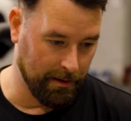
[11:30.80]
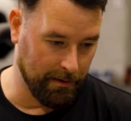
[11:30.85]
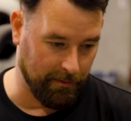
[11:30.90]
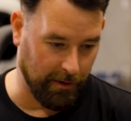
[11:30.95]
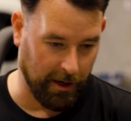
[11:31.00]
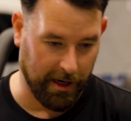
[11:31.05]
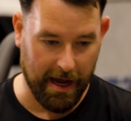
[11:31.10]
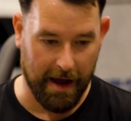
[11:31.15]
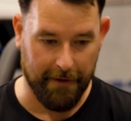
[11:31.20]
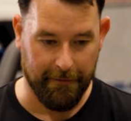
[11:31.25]

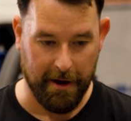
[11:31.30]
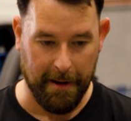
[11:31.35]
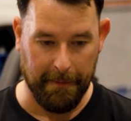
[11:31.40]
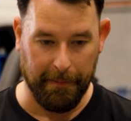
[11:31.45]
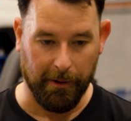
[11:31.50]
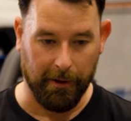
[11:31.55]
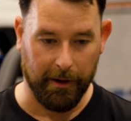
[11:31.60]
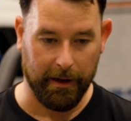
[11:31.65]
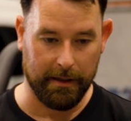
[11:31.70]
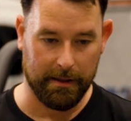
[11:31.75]
recovery
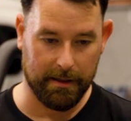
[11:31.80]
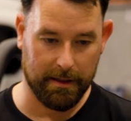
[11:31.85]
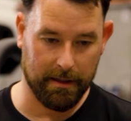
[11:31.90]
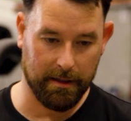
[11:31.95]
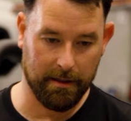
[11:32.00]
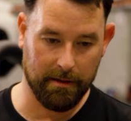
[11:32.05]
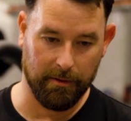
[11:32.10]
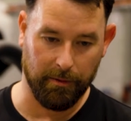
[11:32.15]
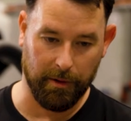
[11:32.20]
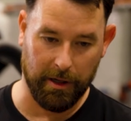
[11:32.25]
points,
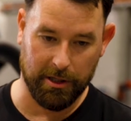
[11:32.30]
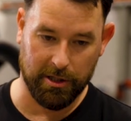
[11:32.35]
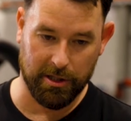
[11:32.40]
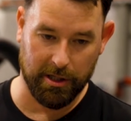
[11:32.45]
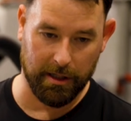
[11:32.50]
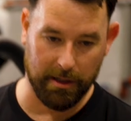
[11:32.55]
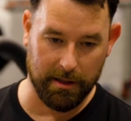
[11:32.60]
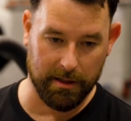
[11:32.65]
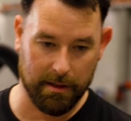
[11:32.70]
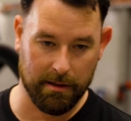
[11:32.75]

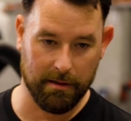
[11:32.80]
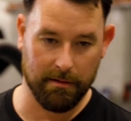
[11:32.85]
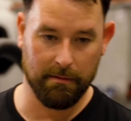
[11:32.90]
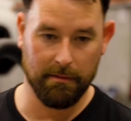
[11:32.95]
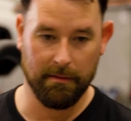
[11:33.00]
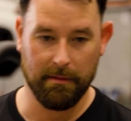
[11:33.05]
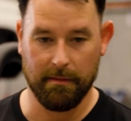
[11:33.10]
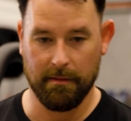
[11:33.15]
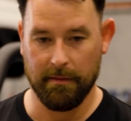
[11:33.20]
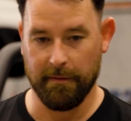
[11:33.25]
winches,
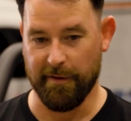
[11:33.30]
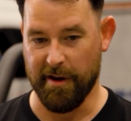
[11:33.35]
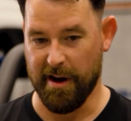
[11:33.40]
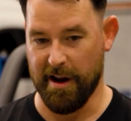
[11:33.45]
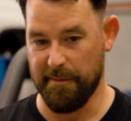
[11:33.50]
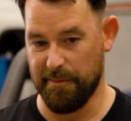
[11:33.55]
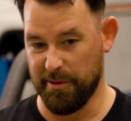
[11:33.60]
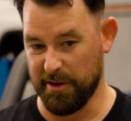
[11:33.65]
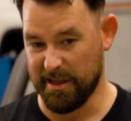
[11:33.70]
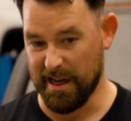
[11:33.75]
front
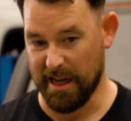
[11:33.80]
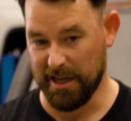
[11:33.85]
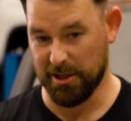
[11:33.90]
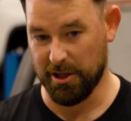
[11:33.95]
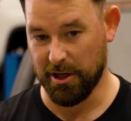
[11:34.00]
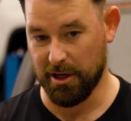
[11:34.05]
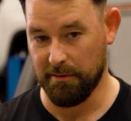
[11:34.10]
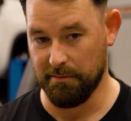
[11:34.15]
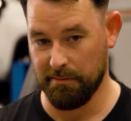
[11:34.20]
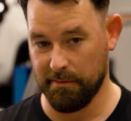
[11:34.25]
end
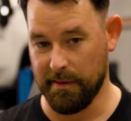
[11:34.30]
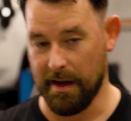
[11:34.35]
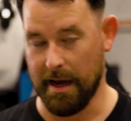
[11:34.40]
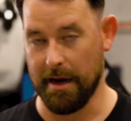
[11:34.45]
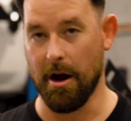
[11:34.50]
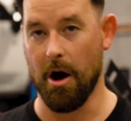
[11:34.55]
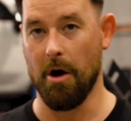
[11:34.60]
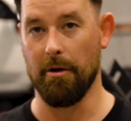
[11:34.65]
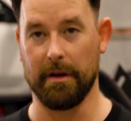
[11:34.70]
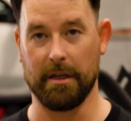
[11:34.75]
protection, and
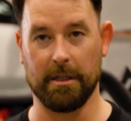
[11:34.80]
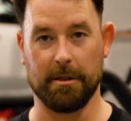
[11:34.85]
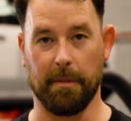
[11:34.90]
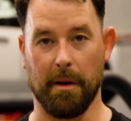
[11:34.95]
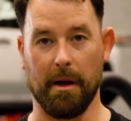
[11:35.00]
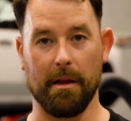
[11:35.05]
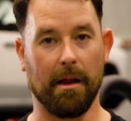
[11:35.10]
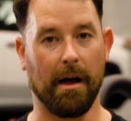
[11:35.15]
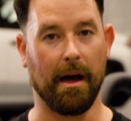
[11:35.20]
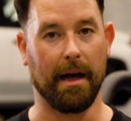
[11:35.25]
holding
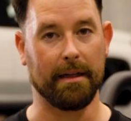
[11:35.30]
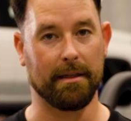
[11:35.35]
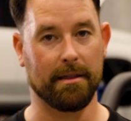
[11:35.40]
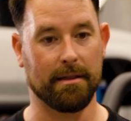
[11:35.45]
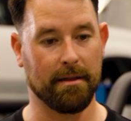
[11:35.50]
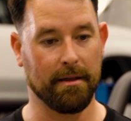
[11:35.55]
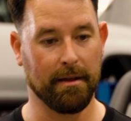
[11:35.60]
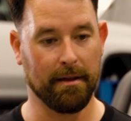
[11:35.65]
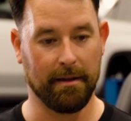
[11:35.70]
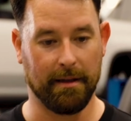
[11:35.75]

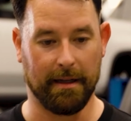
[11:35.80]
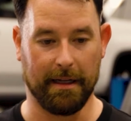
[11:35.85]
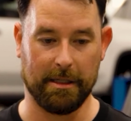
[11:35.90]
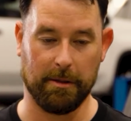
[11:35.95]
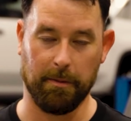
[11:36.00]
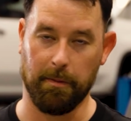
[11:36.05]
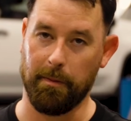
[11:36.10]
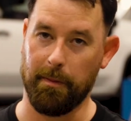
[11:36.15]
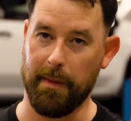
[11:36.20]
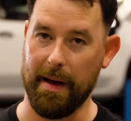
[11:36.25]
spotlights. That's
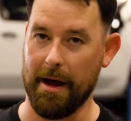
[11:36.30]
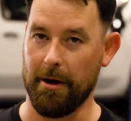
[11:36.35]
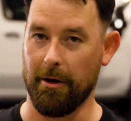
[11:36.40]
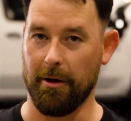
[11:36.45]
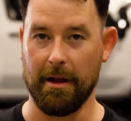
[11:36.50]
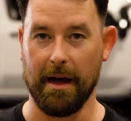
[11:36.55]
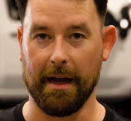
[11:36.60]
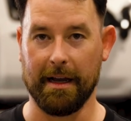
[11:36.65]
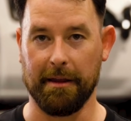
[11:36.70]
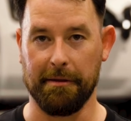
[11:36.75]
about
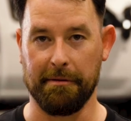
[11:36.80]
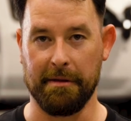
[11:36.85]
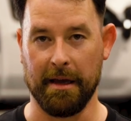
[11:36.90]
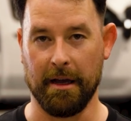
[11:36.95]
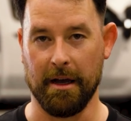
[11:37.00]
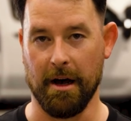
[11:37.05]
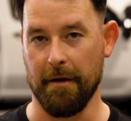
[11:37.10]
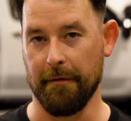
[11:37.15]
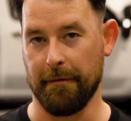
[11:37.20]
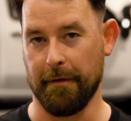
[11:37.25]
all I can
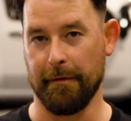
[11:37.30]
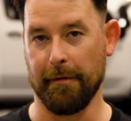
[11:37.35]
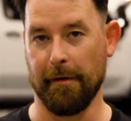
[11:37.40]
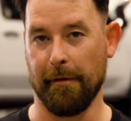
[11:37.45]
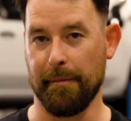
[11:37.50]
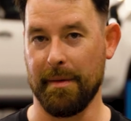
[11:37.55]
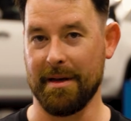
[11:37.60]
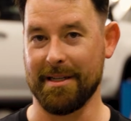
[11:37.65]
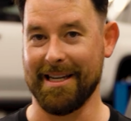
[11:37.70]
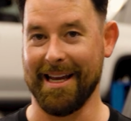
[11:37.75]
think of. If
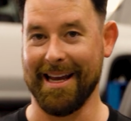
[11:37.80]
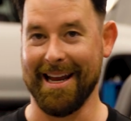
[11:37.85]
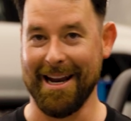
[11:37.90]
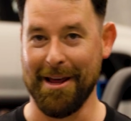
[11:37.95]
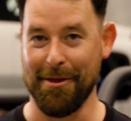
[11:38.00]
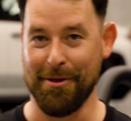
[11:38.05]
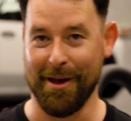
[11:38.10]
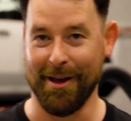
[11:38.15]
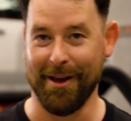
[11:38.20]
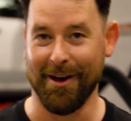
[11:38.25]
I'm missing
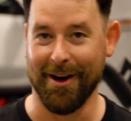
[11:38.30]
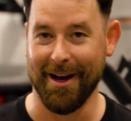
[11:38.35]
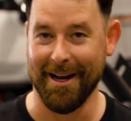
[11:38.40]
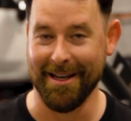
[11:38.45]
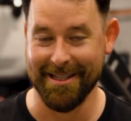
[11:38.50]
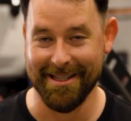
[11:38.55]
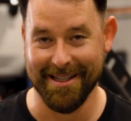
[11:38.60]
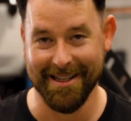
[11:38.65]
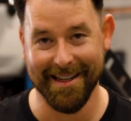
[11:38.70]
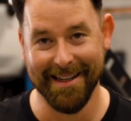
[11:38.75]
anything,
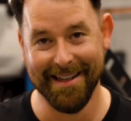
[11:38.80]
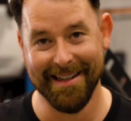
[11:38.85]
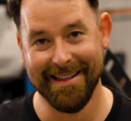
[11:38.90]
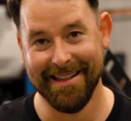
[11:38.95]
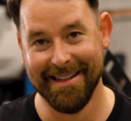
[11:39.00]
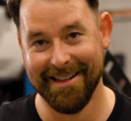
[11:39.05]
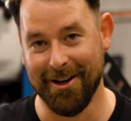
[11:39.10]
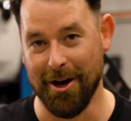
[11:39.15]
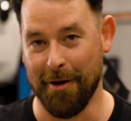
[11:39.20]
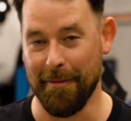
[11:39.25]
guys,
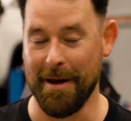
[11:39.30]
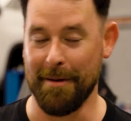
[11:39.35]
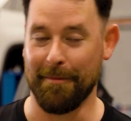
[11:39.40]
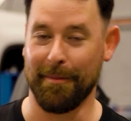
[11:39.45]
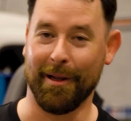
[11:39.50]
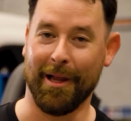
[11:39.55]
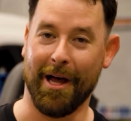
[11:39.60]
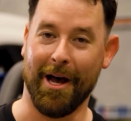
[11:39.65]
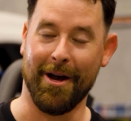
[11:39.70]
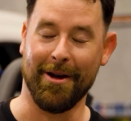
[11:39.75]
comment
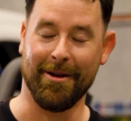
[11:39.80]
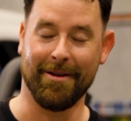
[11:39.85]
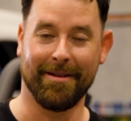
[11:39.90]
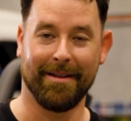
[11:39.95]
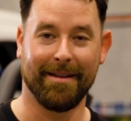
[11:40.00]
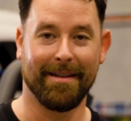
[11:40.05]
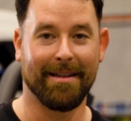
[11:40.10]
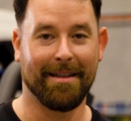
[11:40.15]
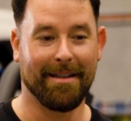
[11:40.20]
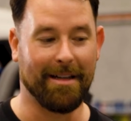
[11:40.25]
below.
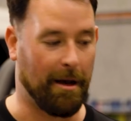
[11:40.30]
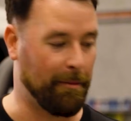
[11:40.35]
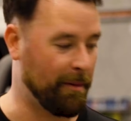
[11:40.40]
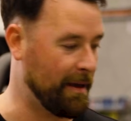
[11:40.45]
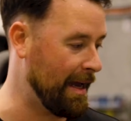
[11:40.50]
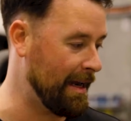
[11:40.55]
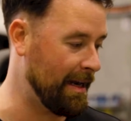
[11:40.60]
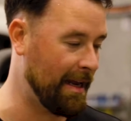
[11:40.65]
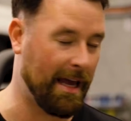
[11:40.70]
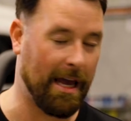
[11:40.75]
I'm
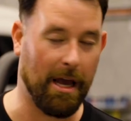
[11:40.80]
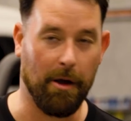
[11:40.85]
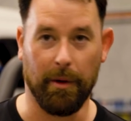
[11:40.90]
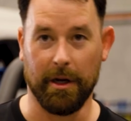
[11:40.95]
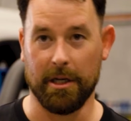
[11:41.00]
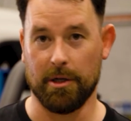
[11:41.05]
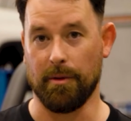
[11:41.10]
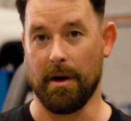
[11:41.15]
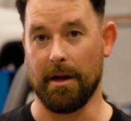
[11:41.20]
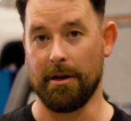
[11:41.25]
keen to hear
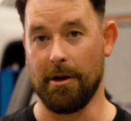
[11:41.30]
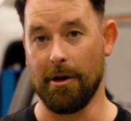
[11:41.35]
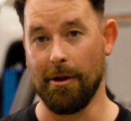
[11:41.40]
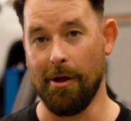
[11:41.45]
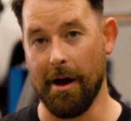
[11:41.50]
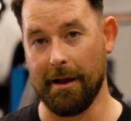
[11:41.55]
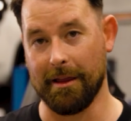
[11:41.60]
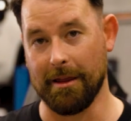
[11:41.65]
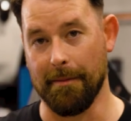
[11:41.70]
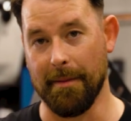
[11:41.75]
which one you
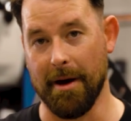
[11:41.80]
like the